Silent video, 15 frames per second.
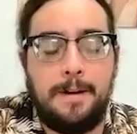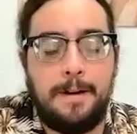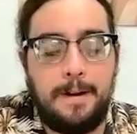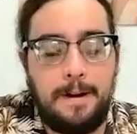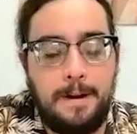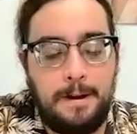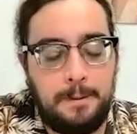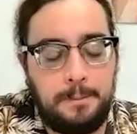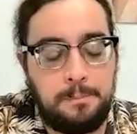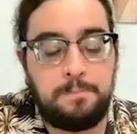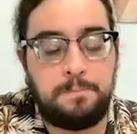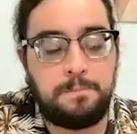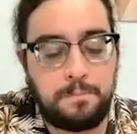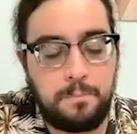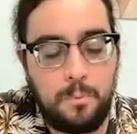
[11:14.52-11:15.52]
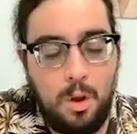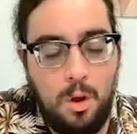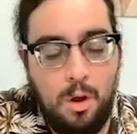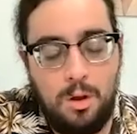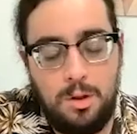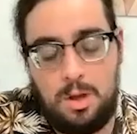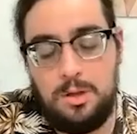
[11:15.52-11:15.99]
Um,
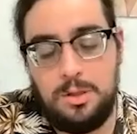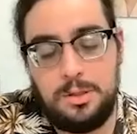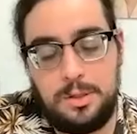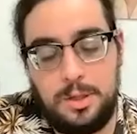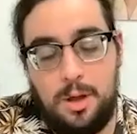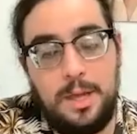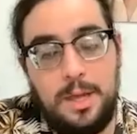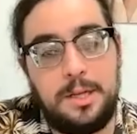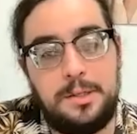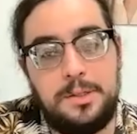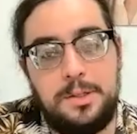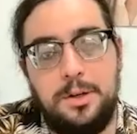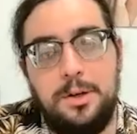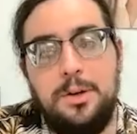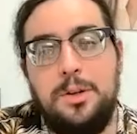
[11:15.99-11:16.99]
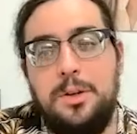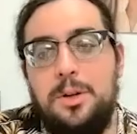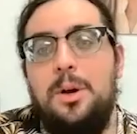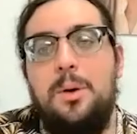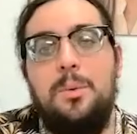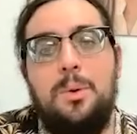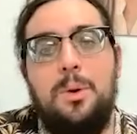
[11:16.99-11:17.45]
all, all, all that considered, you
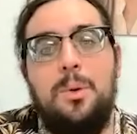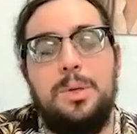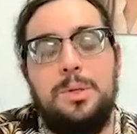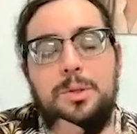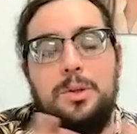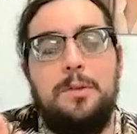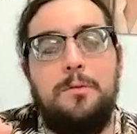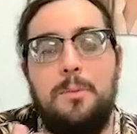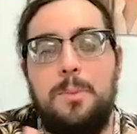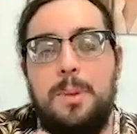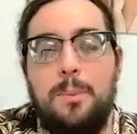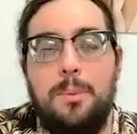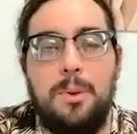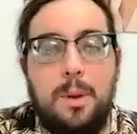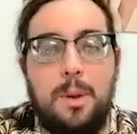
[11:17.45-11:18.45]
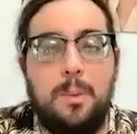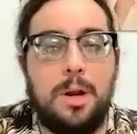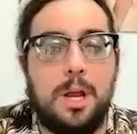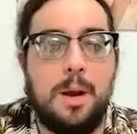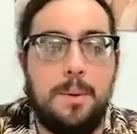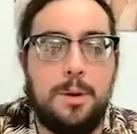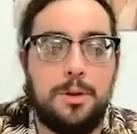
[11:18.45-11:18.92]
know, we're always looking for people that
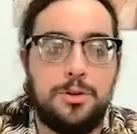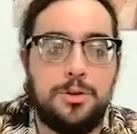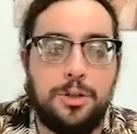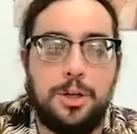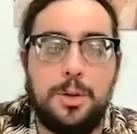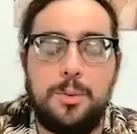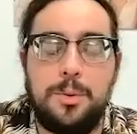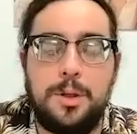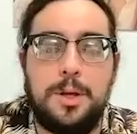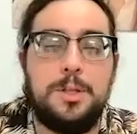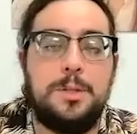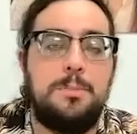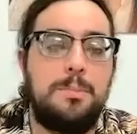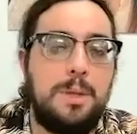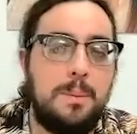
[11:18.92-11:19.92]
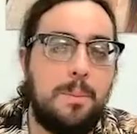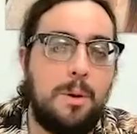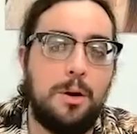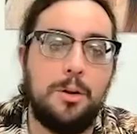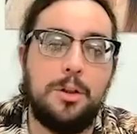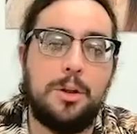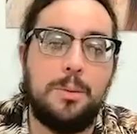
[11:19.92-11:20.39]
want to come on the journey with us and be a
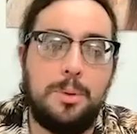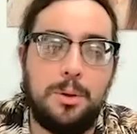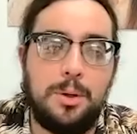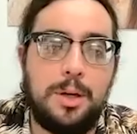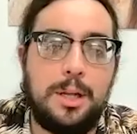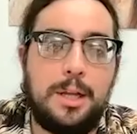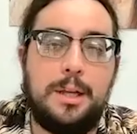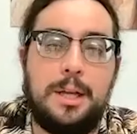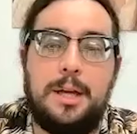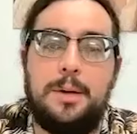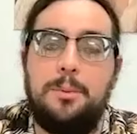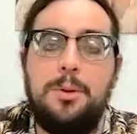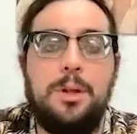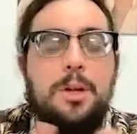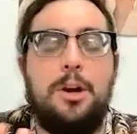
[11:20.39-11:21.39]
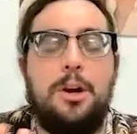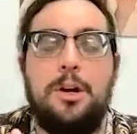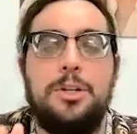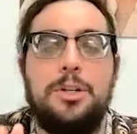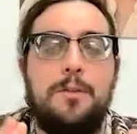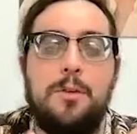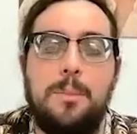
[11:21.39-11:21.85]
part of the community, and I really
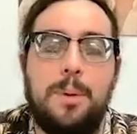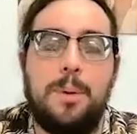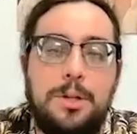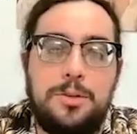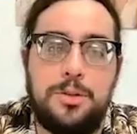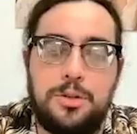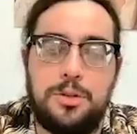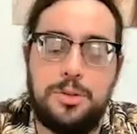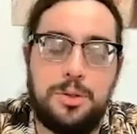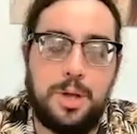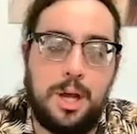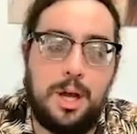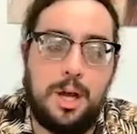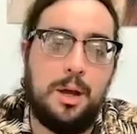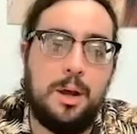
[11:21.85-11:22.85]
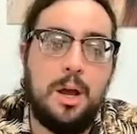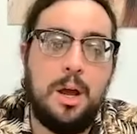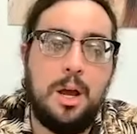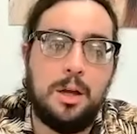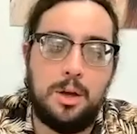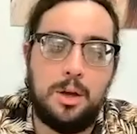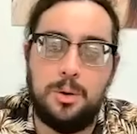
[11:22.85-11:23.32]
encourage everybody to just uh,
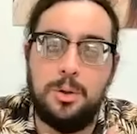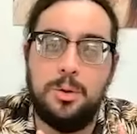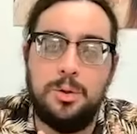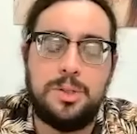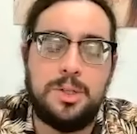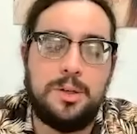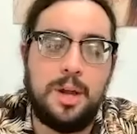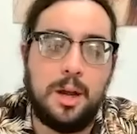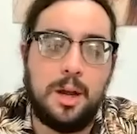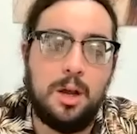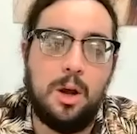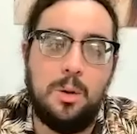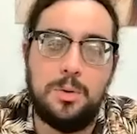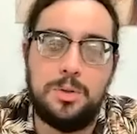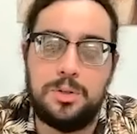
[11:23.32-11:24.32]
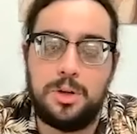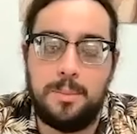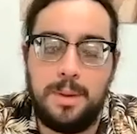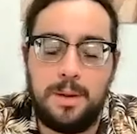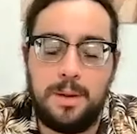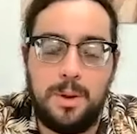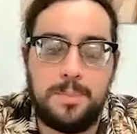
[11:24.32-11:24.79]
go to lucyd dot co, which is our
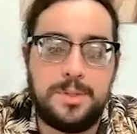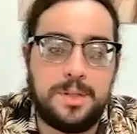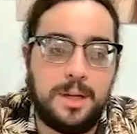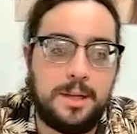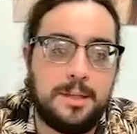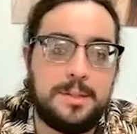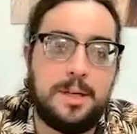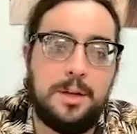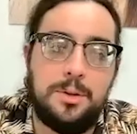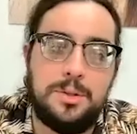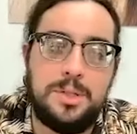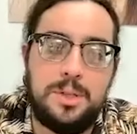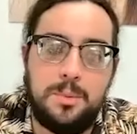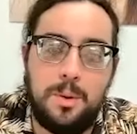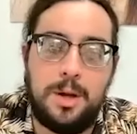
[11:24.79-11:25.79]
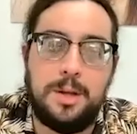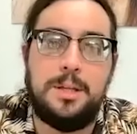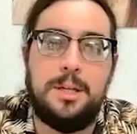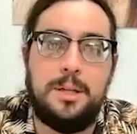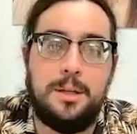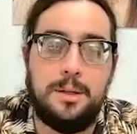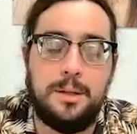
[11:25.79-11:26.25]
main website. It's L U C Y
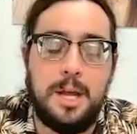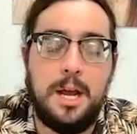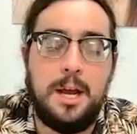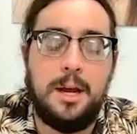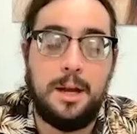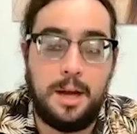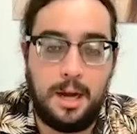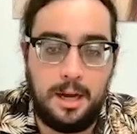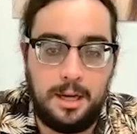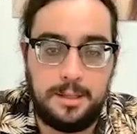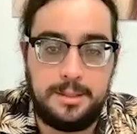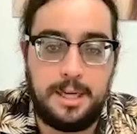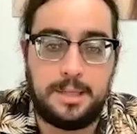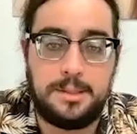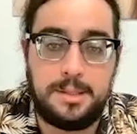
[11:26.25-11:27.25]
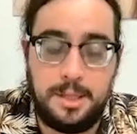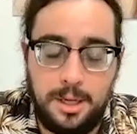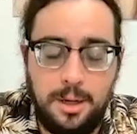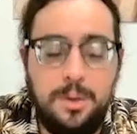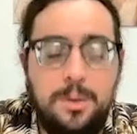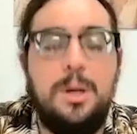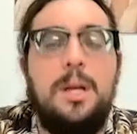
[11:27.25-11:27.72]
D dot
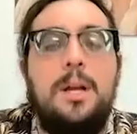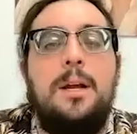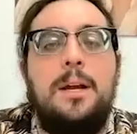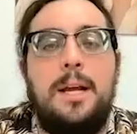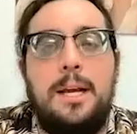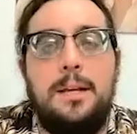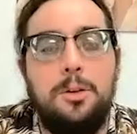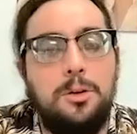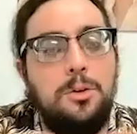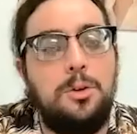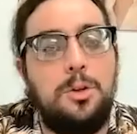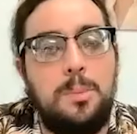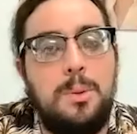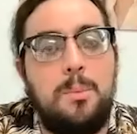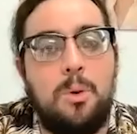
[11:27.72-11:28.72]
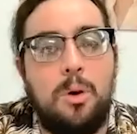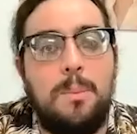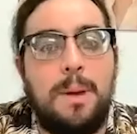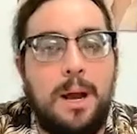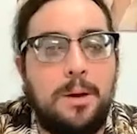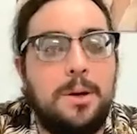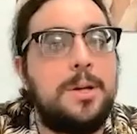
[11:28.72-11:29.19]
co, and learn a little bit more
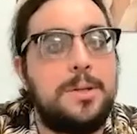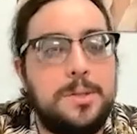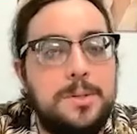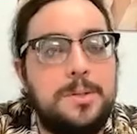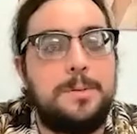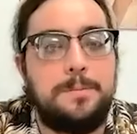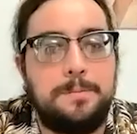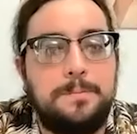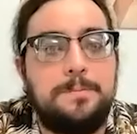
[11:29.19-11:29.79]
about us.